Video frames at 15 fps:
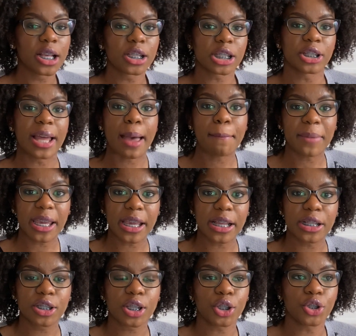So that
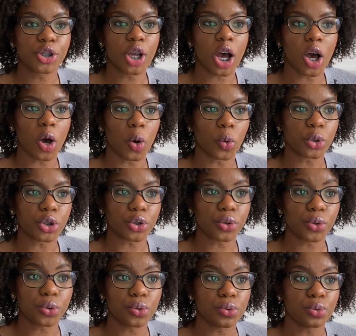means, you know,
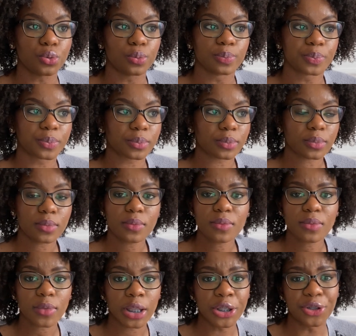you
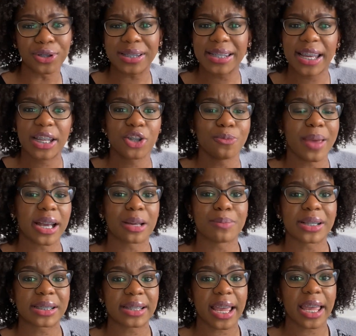you sin, you make a
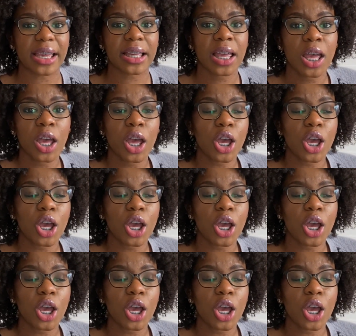mistake,